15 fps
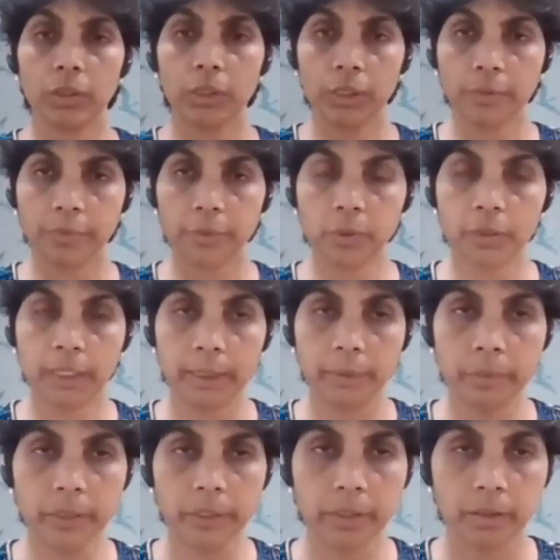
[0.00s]
Do this a few
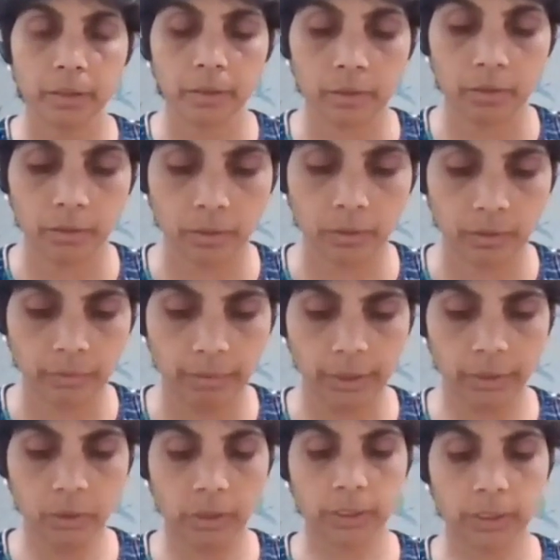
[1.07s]
times,
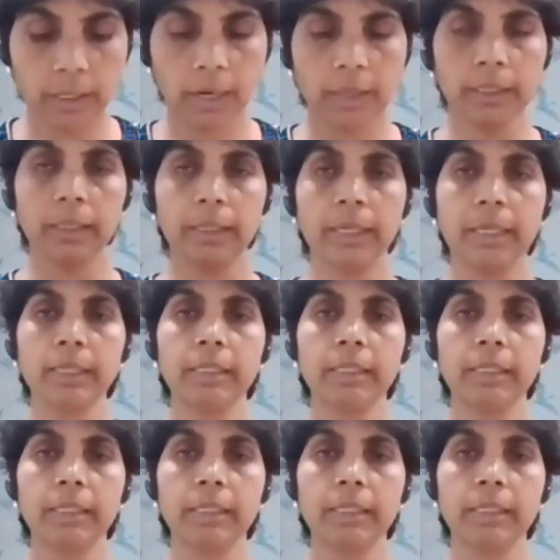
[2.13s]
where you start